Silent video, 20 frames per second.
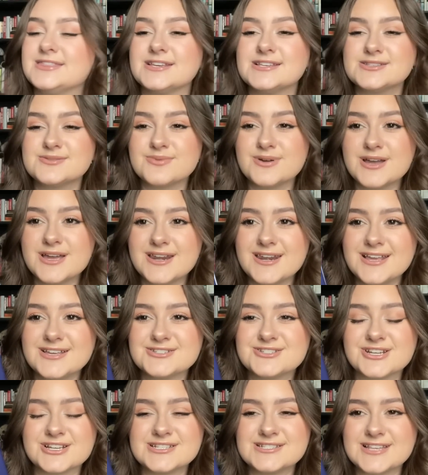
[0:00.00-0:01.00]
this one
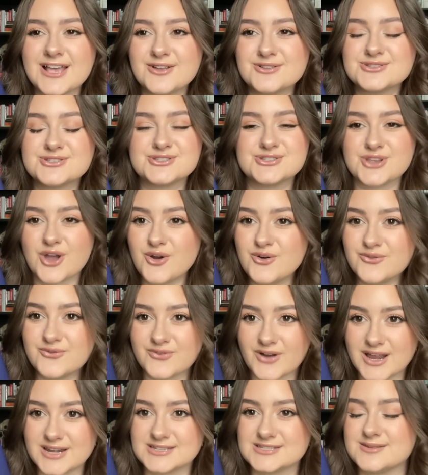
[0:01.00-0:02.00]
just sounds so
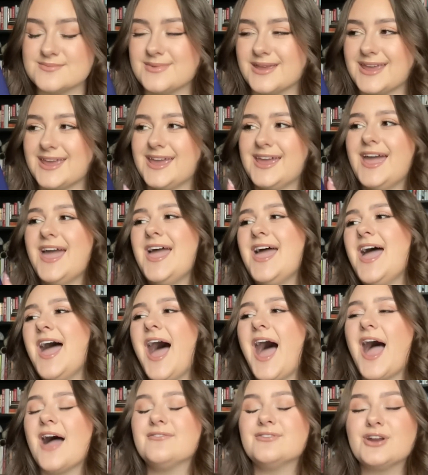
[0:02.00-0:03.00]
fun to me.
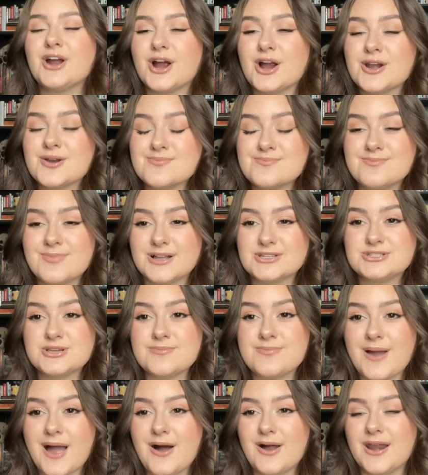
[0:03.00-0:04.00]
I haven't heard much
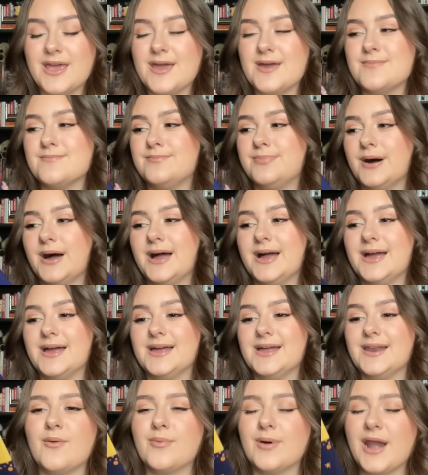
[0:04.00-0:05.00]
about it,
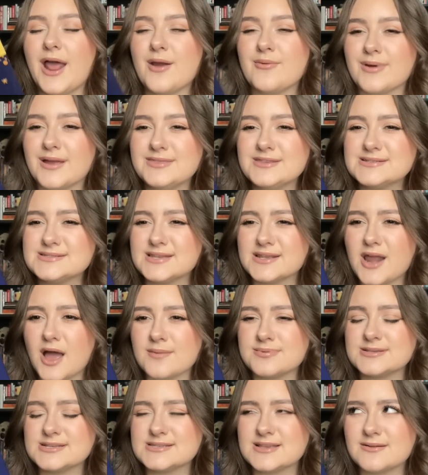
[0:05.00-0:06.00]
but when I read the
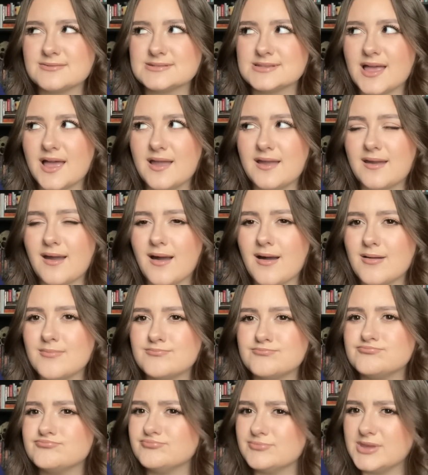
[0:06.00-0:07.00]
synopsis, I was like,
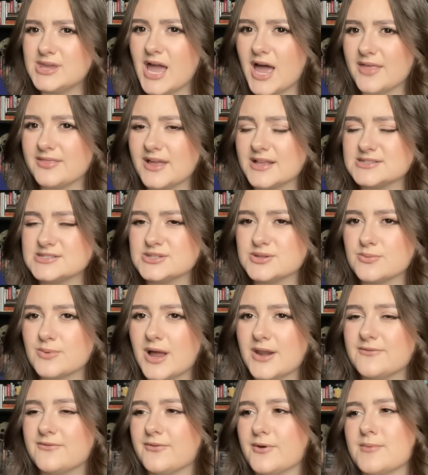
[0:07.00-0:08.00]
yeah, that's the
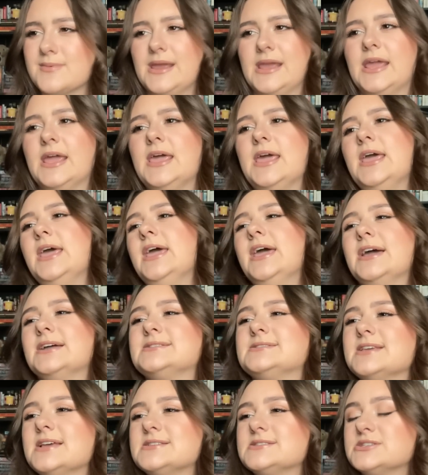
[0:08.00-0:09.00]
one for me.
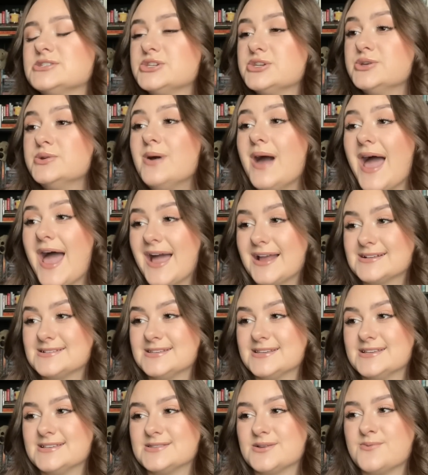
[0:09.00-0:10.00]
It says two
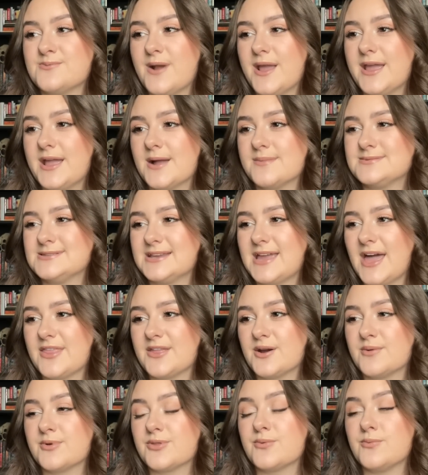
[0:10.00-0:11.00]
exes wake up
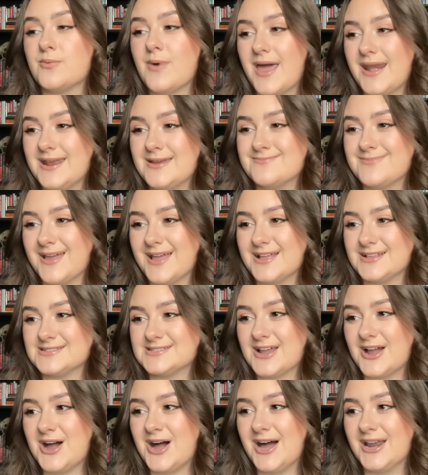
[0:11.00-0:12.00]
together with wedding bands
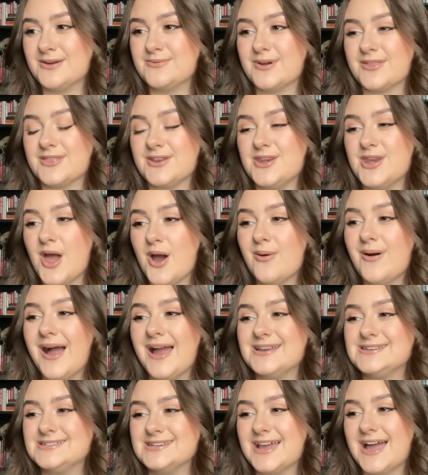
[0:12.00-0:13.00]
on with no
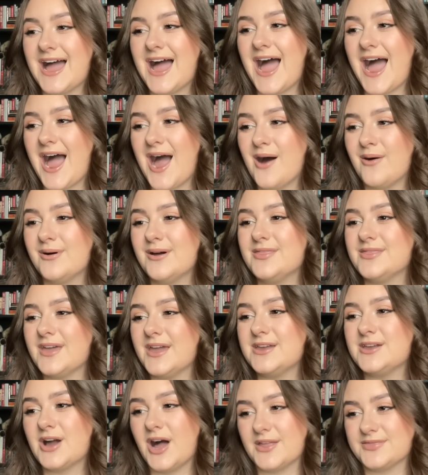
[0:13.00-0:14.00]
idea how
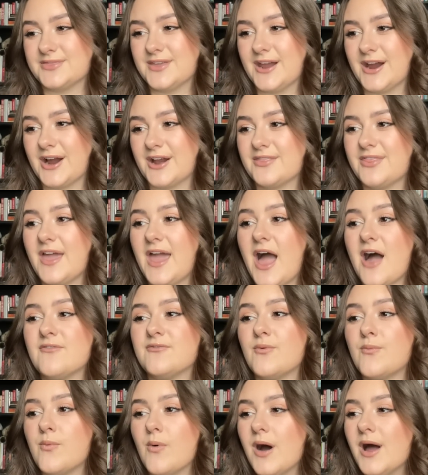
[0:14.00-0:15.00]
they got there. They have
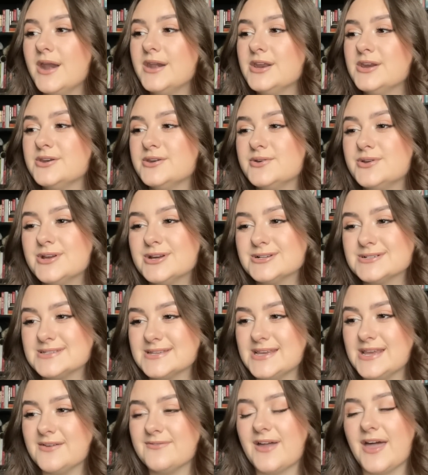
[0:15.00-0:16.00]
one New Year's
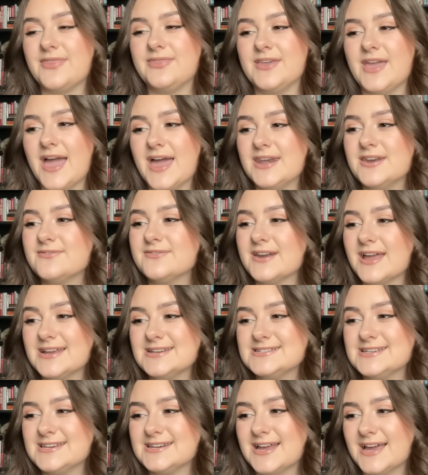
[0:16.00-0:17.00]
Eve at the end of
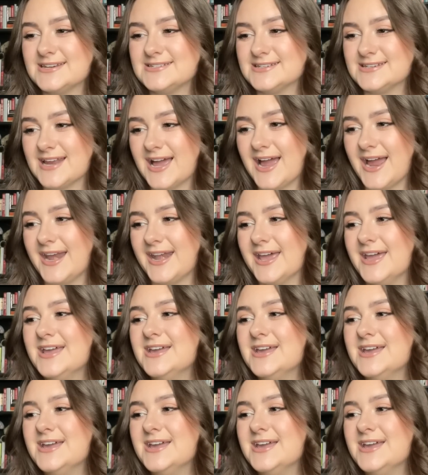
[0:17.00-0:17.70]
1999